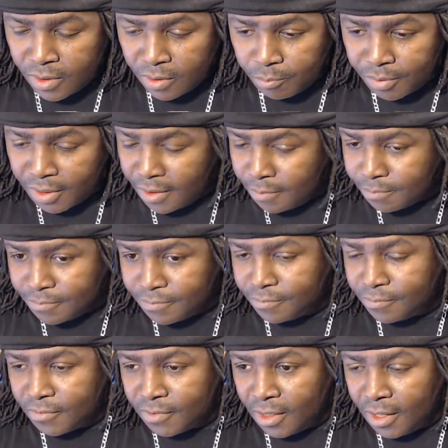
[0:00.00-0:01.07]
but
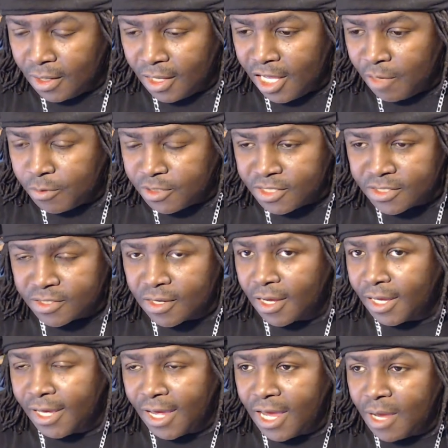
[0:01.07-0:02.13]
uh, it was just a
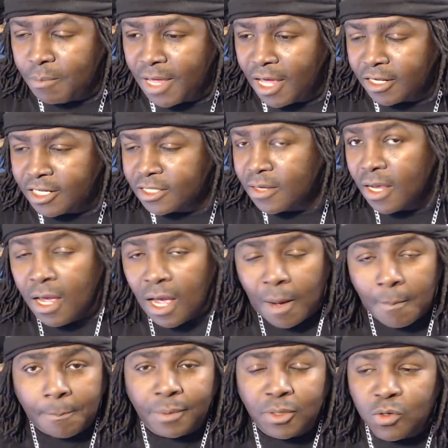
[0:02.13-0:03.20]
game that just
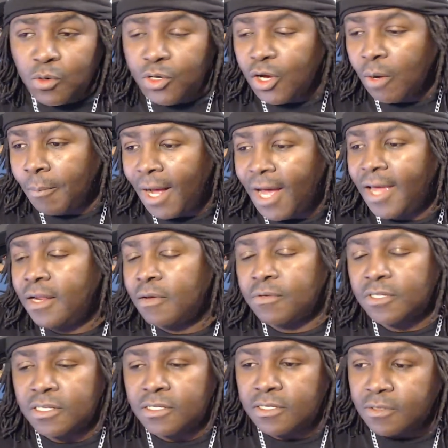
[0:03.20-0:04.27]
blew your mind. It
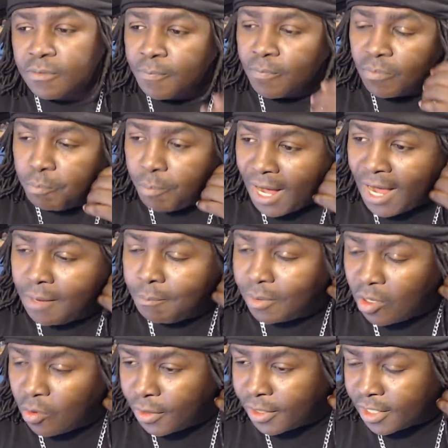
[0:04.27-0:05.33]
was just mind
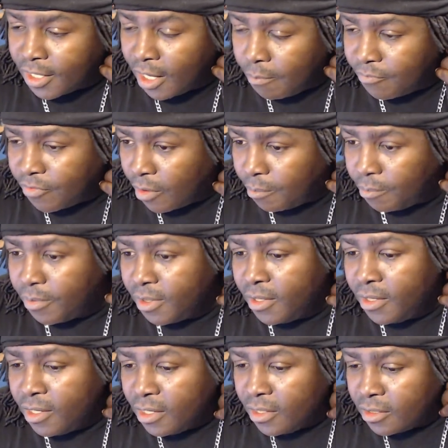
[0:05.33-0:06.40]
blowing to come from
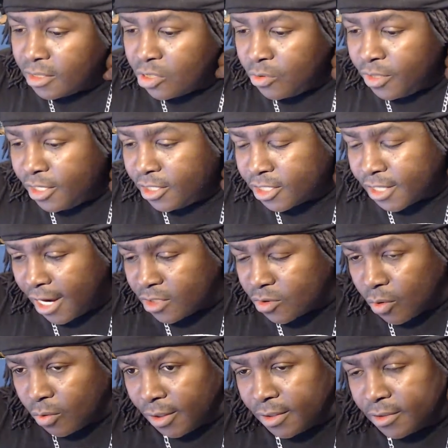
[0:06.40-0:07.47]
2D side
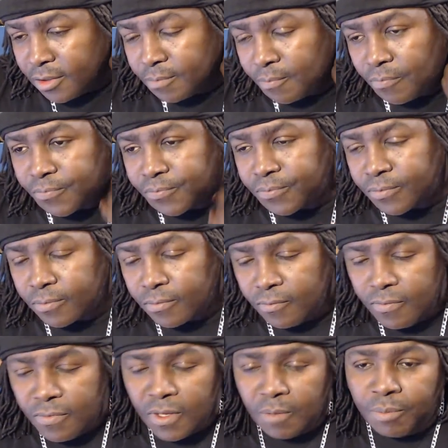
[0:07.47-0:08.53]
scrolling
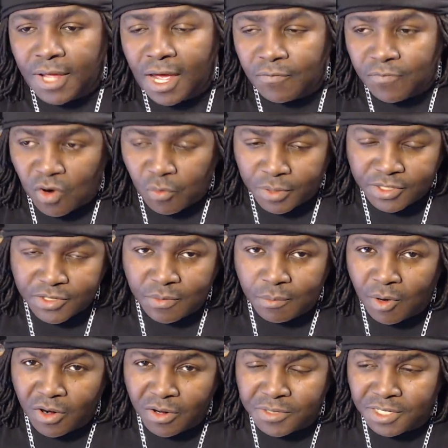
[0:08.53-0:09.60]
platformers to
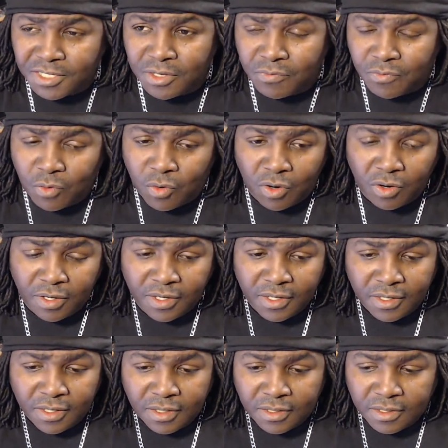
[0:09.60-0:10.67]
Mario 64.
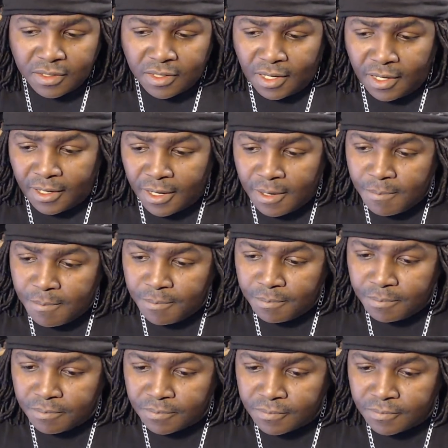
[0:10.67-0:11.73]
Um,